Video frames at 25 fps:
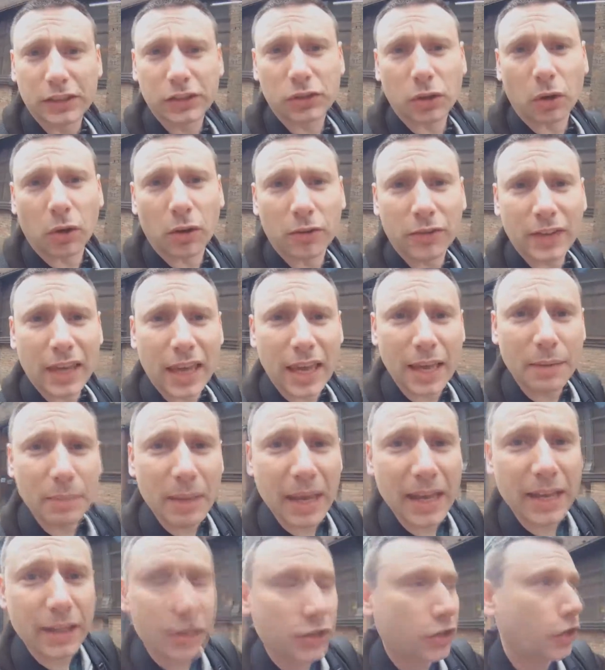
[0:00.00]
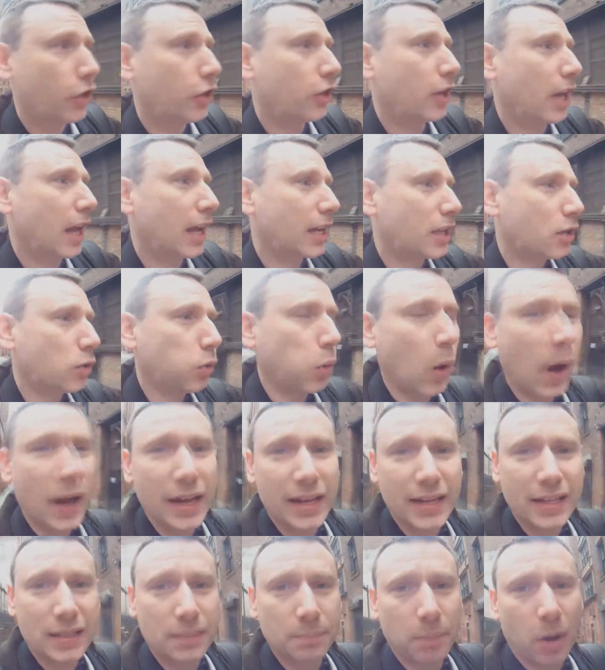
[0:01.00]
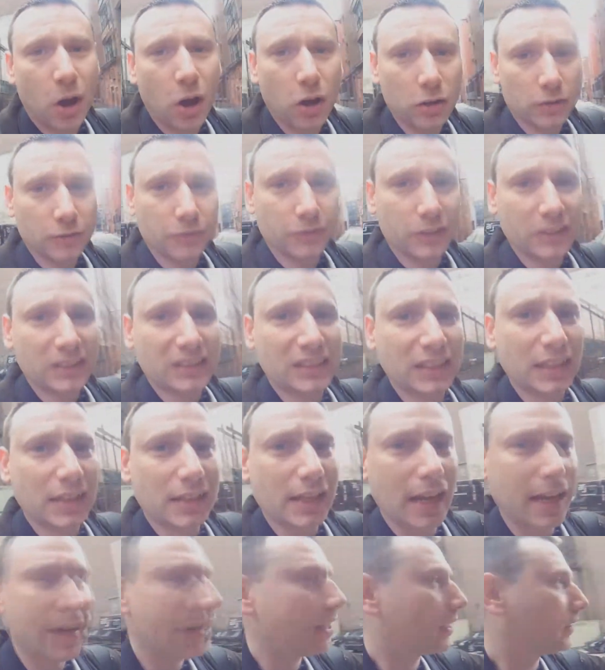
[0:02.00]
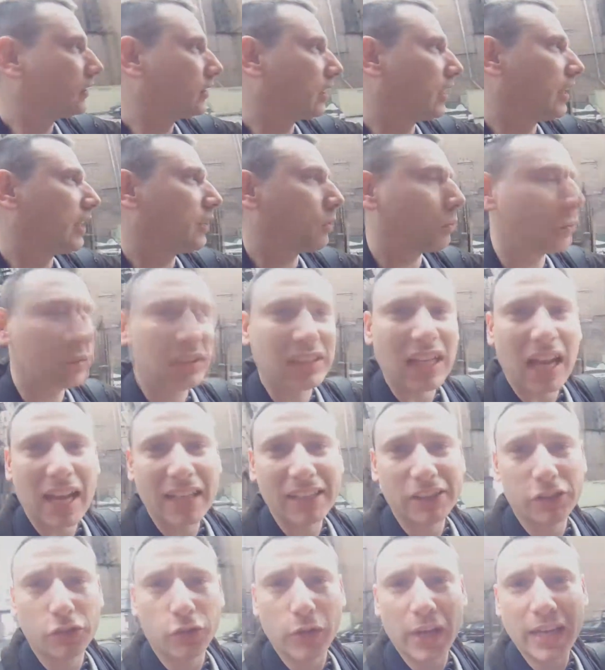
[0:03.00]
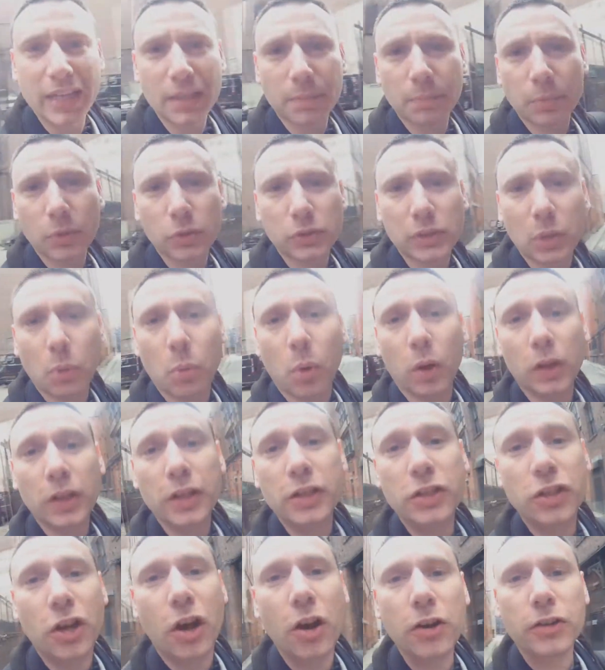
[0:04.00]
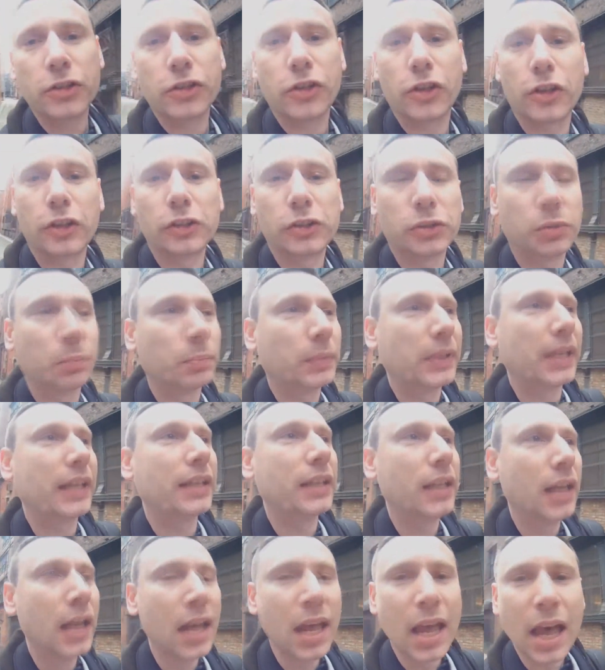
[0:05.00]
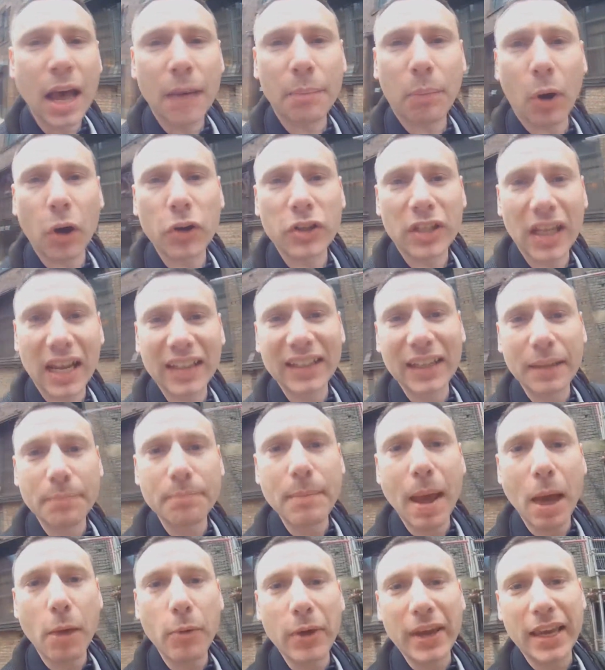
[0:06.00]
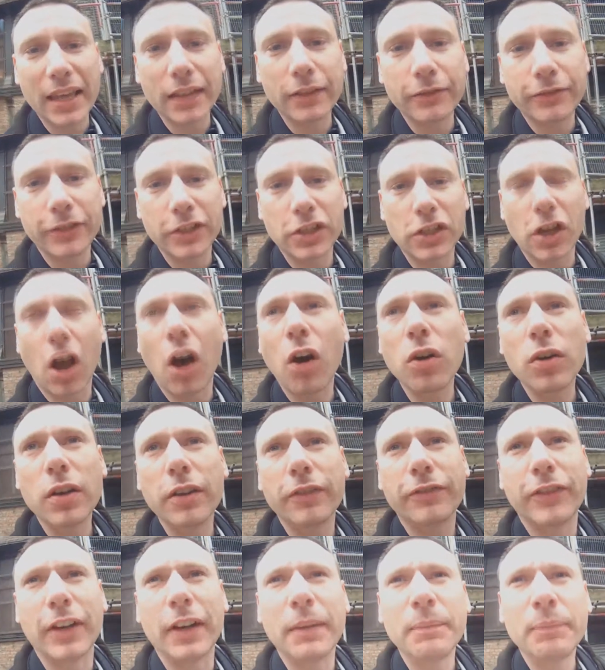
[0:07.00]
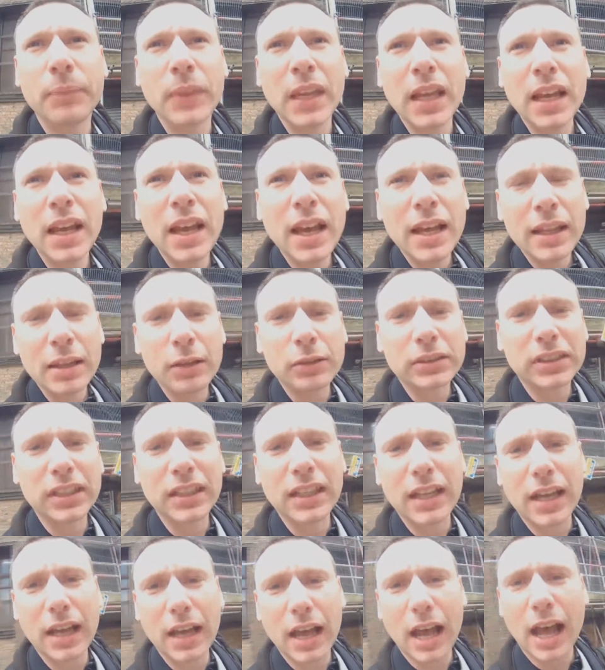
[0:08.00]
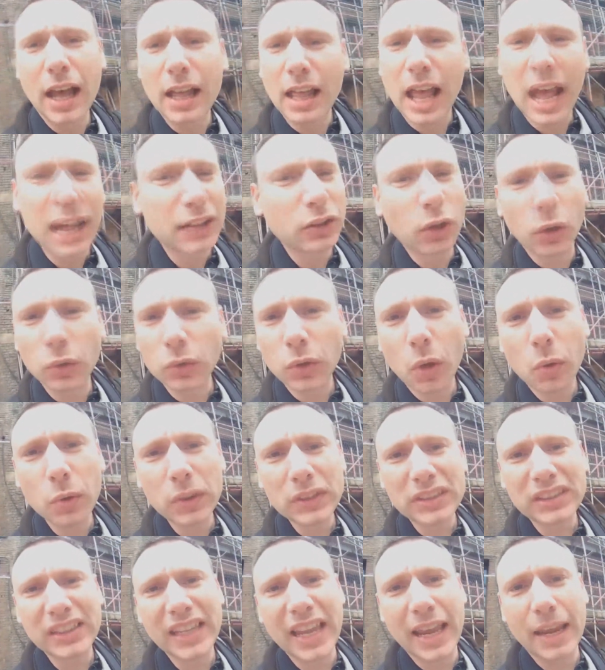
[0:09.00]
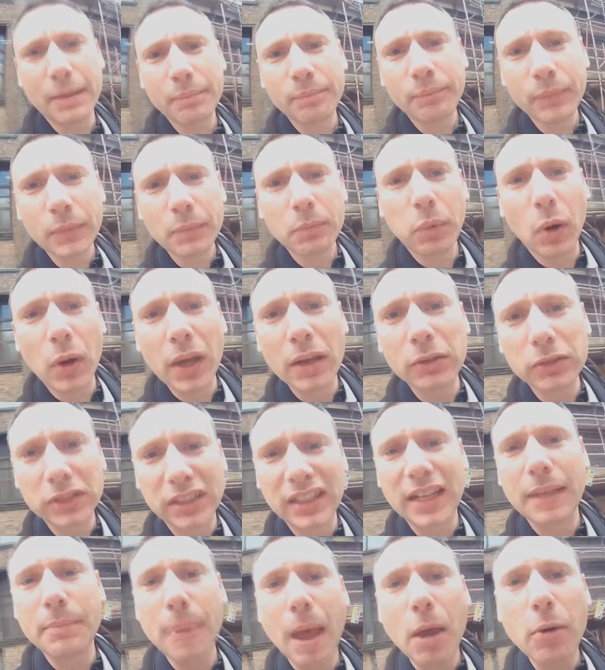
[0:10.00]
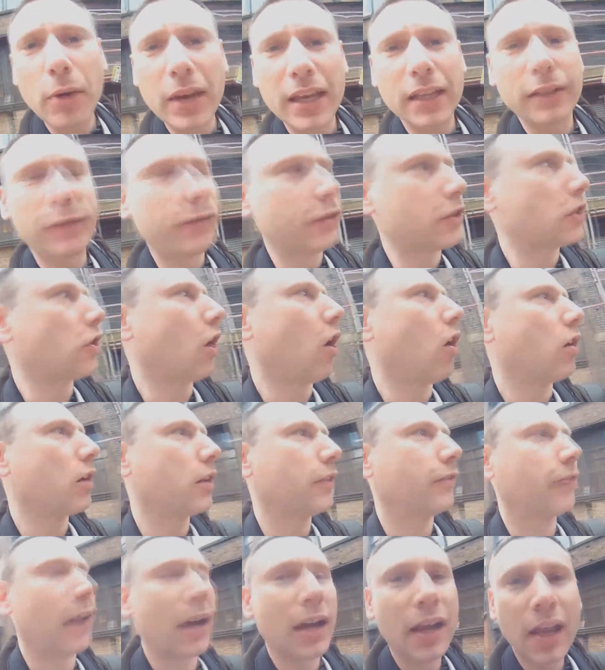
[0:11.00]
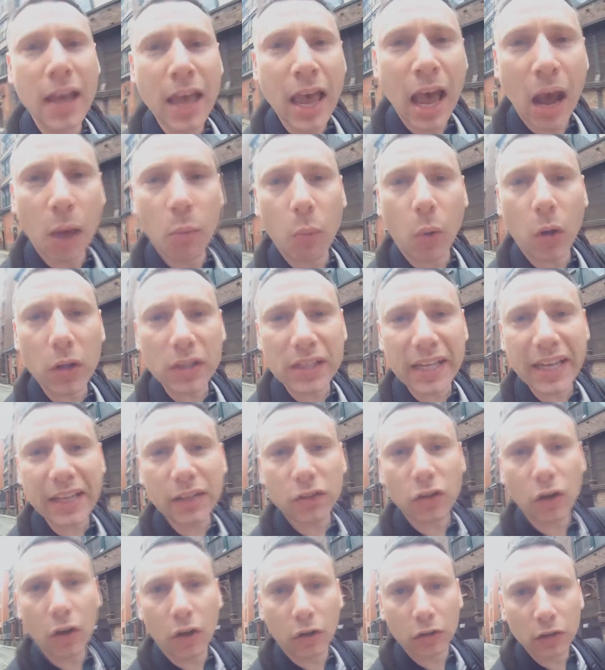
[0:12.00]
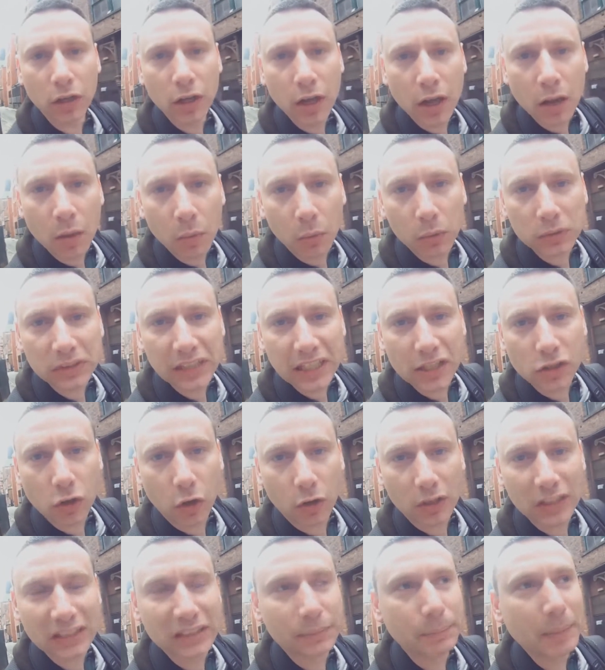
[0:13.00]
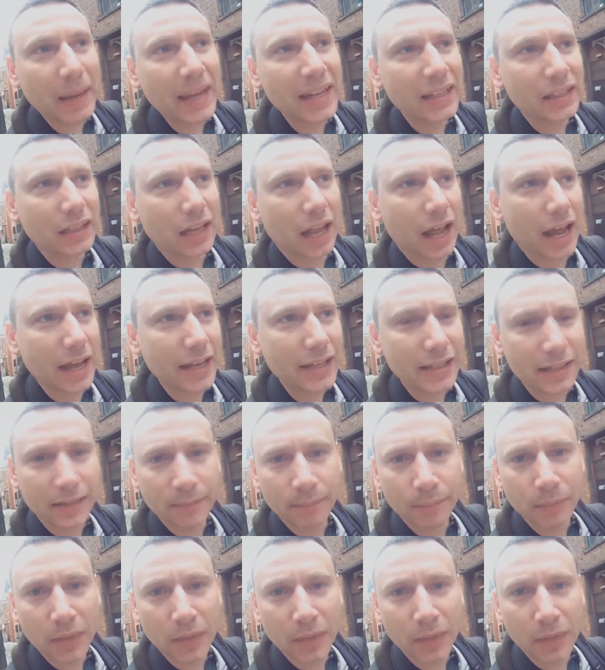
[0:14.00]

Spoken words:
So I've came here to a quiet part of the city. It's a little side street, because I want to talk to you something about an American photographer. There was I don't know his name, but he was an American photographer, and what he done was he took a speed light